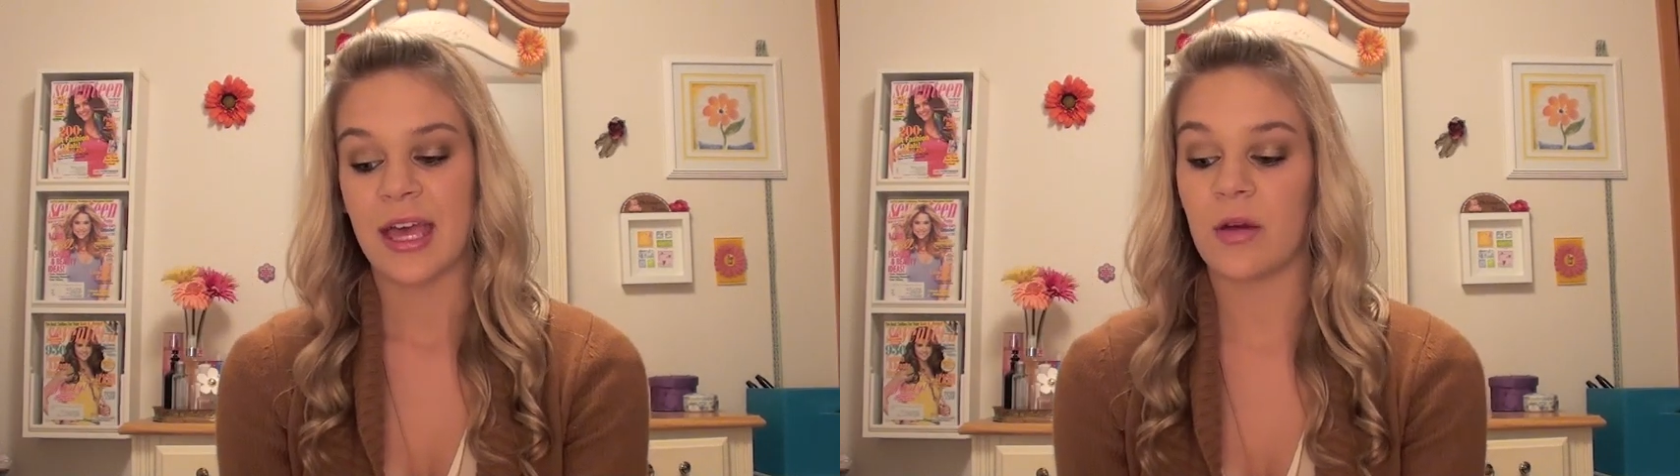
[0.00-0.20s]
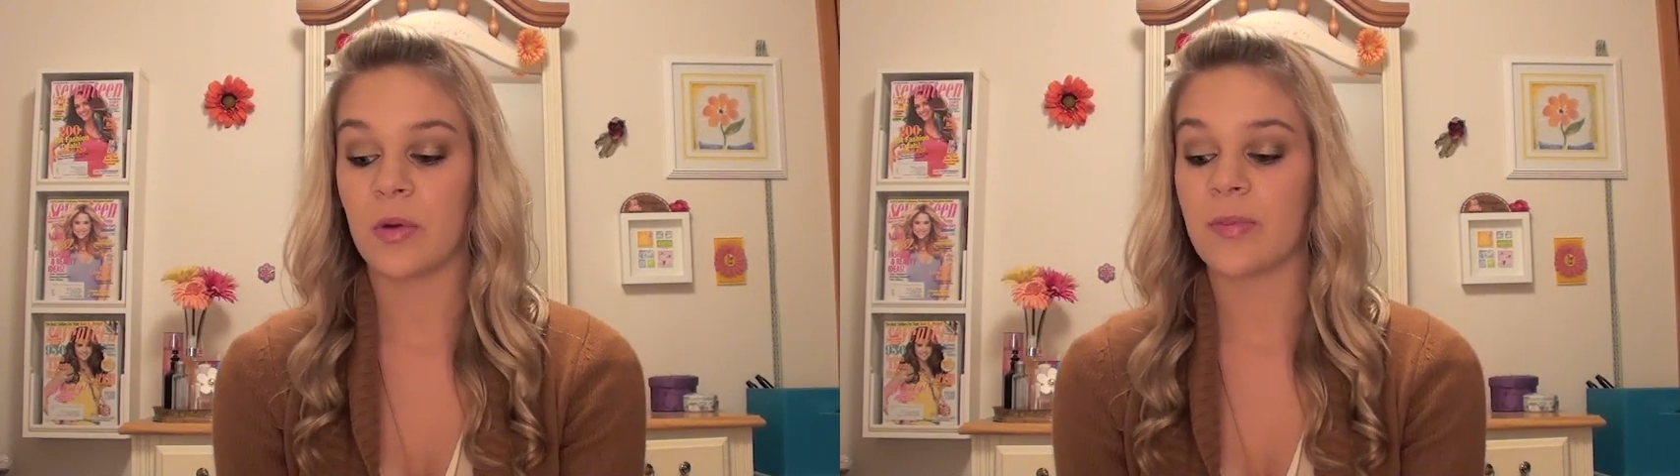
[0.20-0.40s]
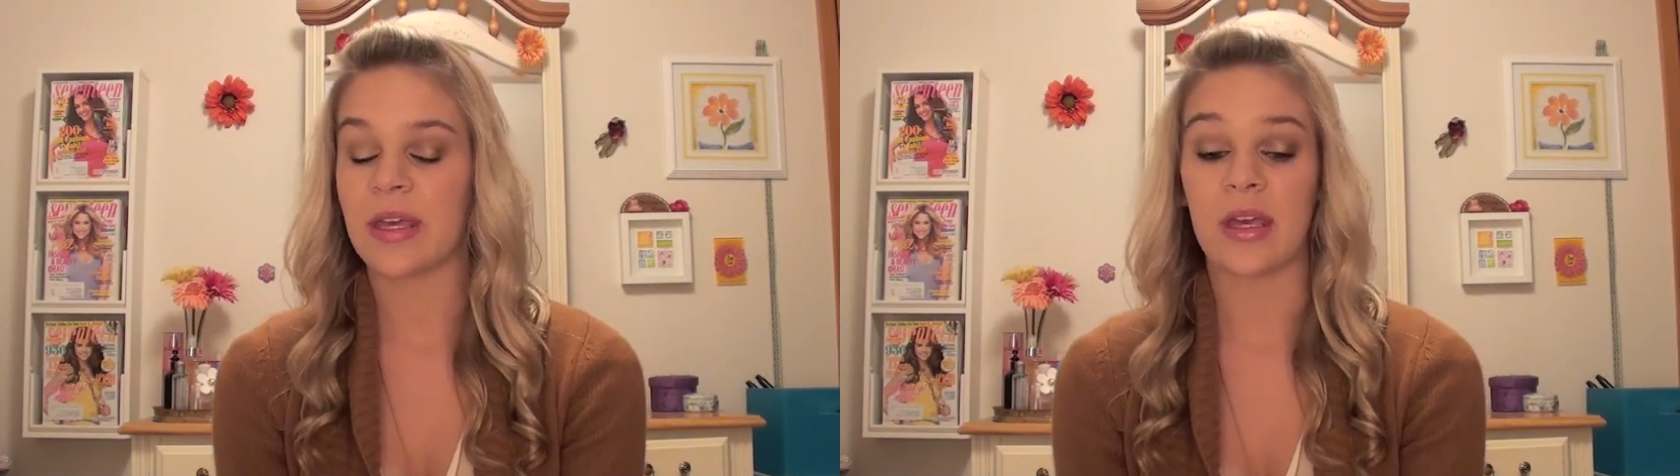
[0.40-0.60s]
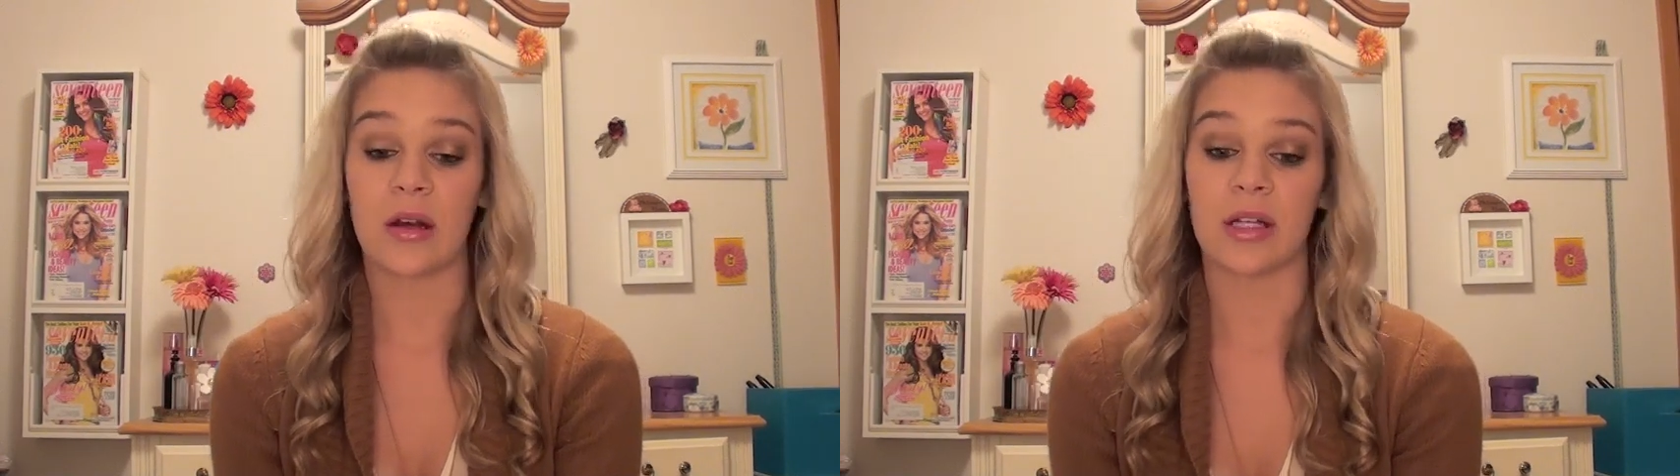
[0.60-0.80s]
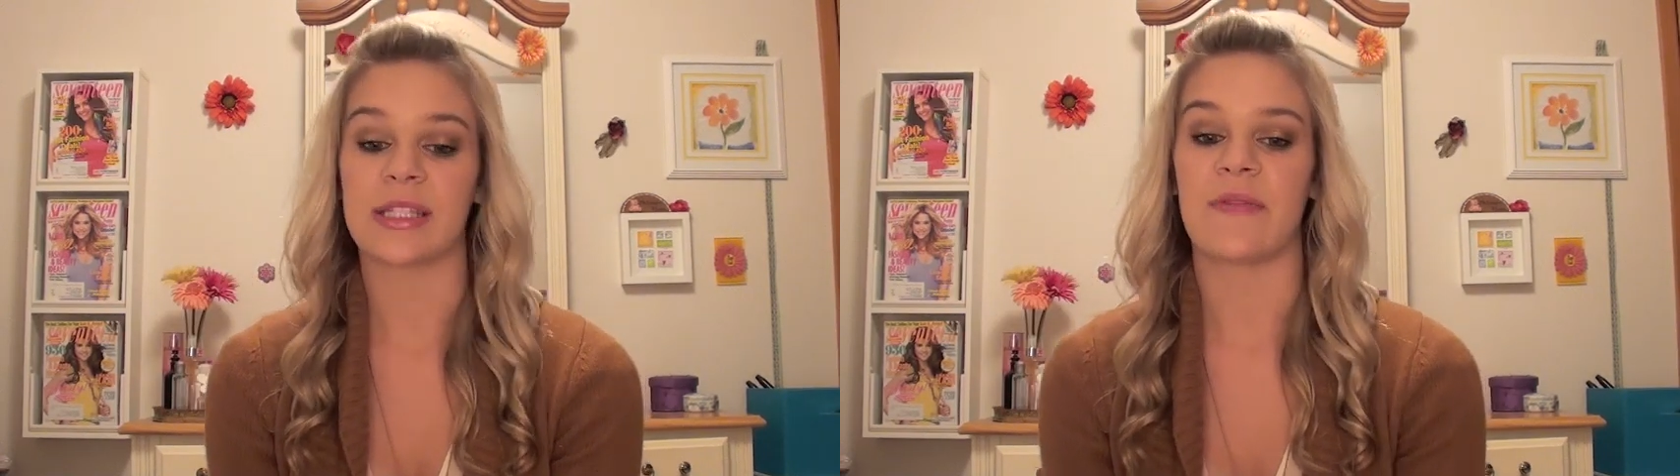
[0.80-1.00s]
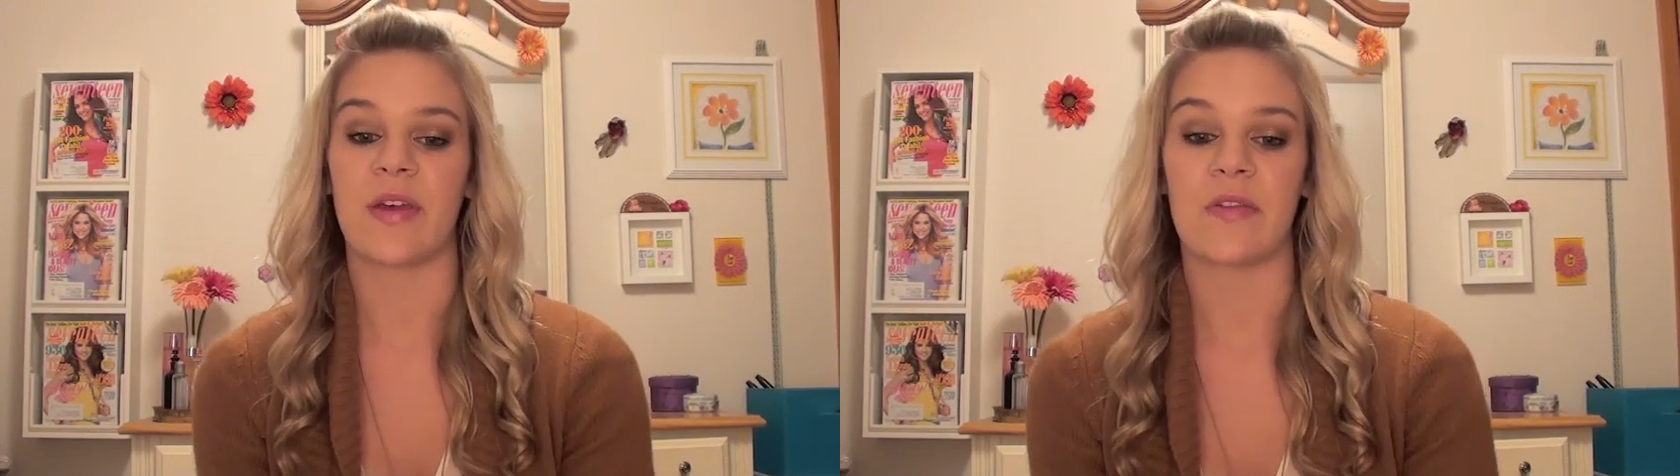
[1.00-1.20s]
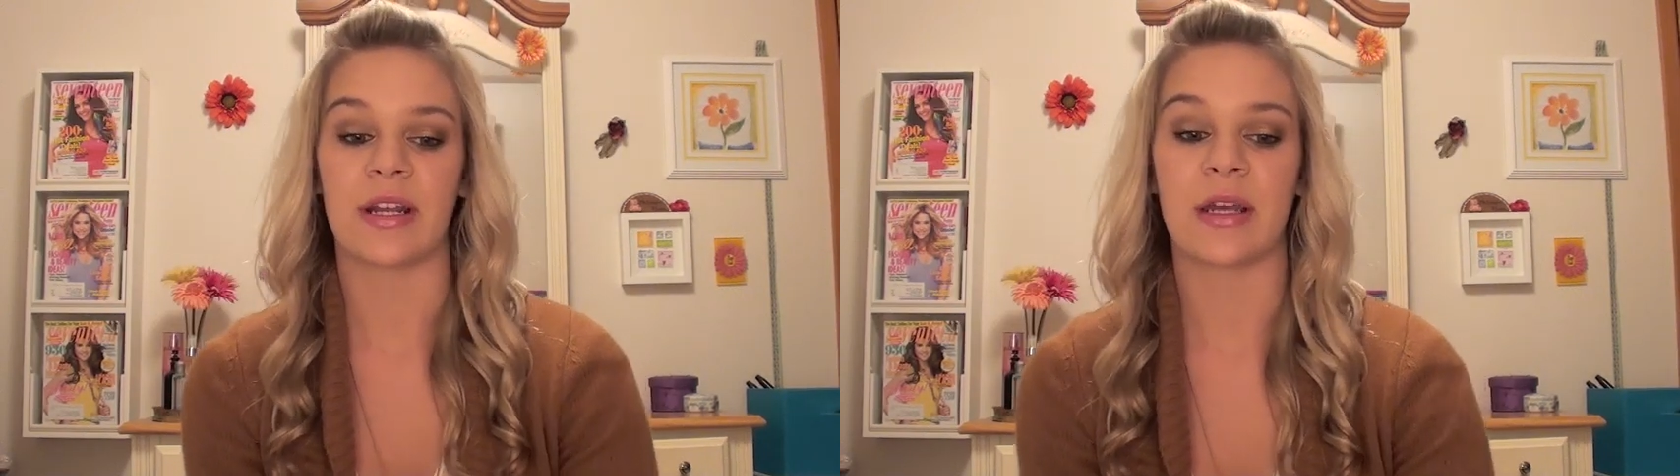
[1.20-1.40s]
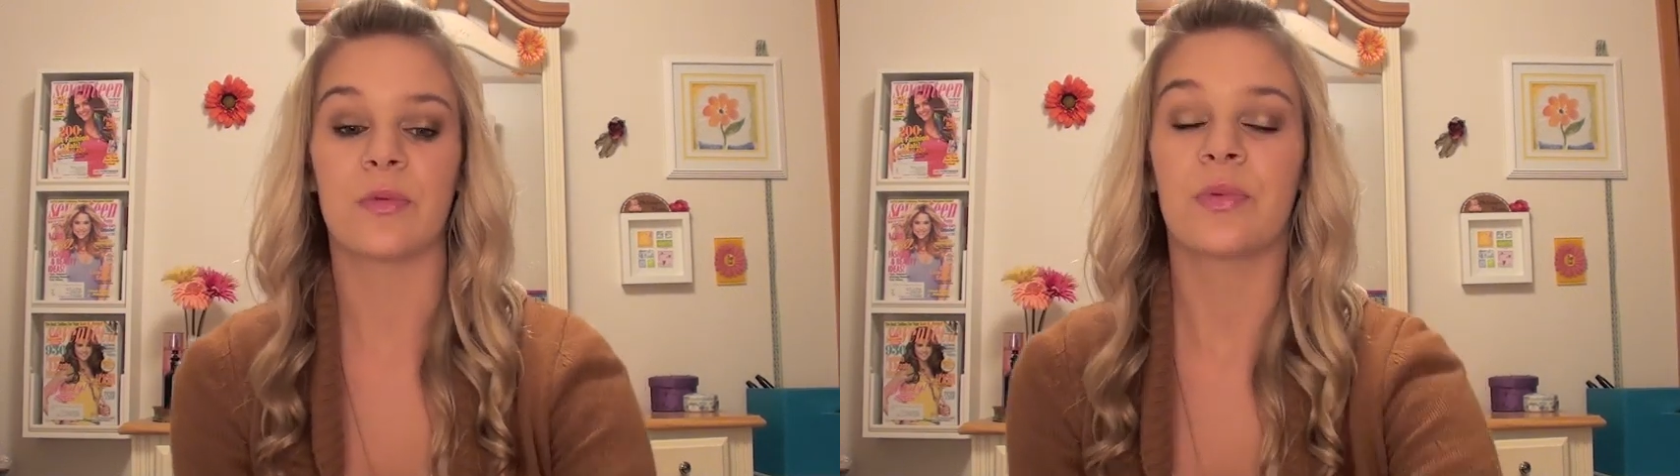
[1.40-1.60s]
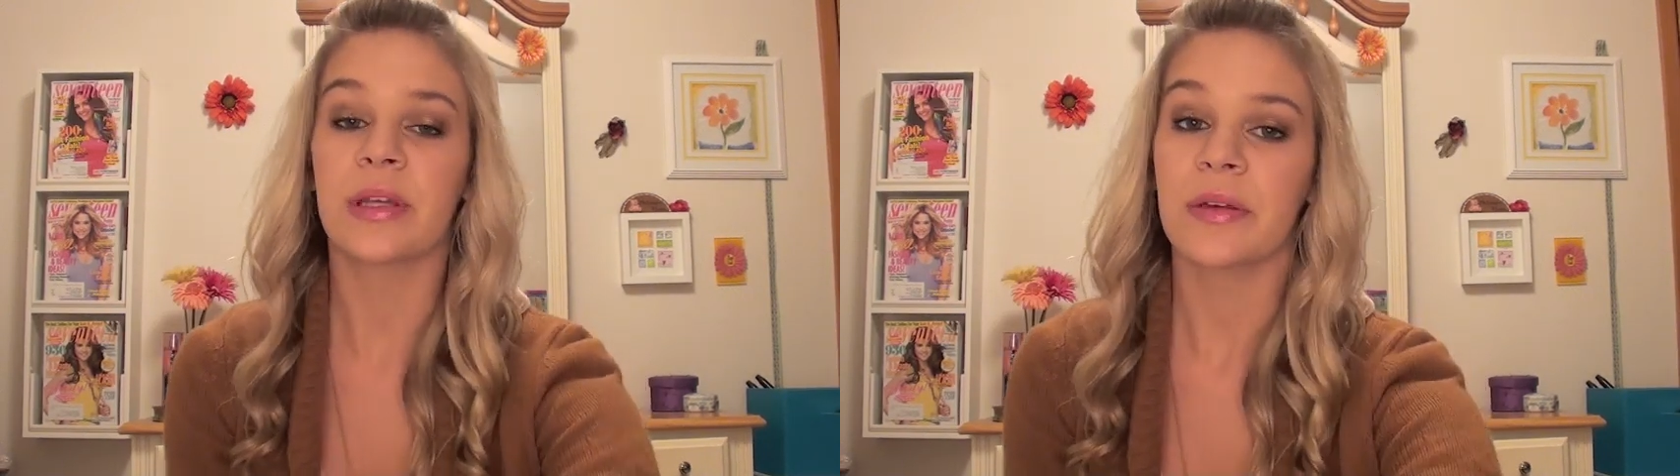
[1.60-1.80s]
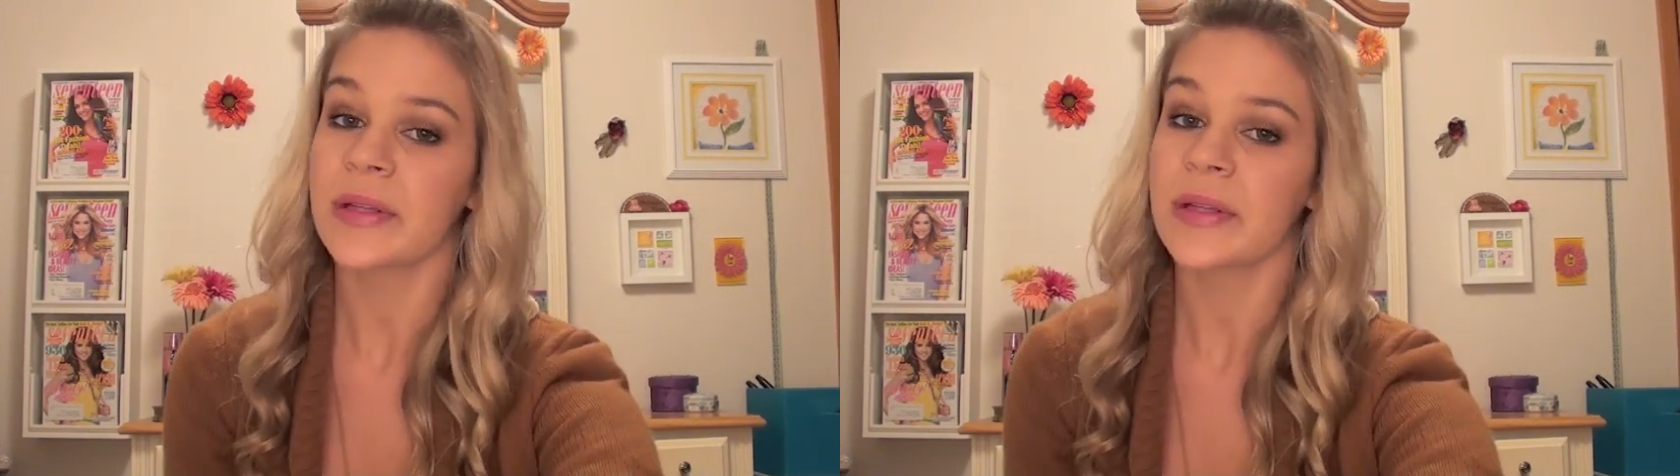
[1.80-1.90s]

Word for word: It will be an all-time favorite and I really,